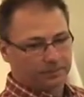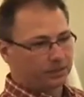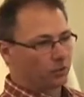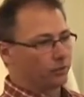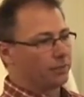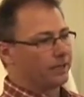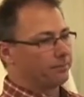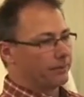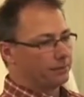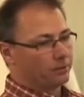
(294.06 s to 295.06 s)

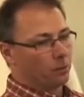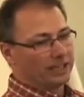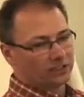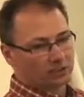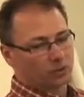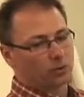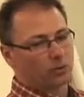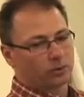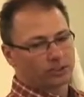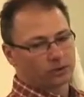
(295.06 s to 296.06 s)
maybe waste
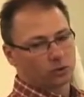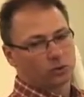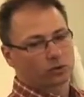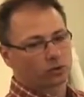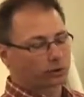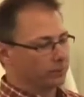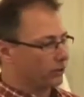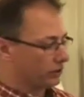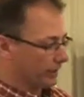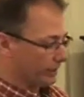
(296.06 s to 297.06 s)
or historical
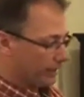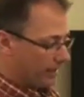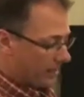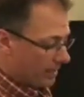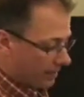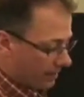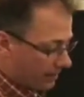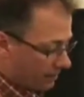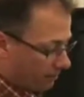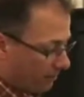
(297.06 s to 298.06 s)
spills that
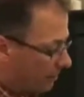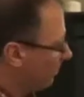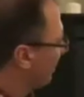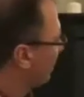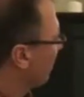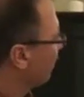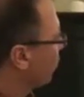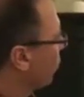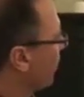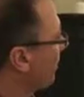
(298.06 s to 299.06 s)
PCBs might
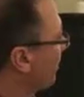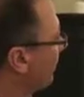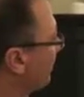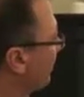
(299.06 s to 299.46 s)
show up as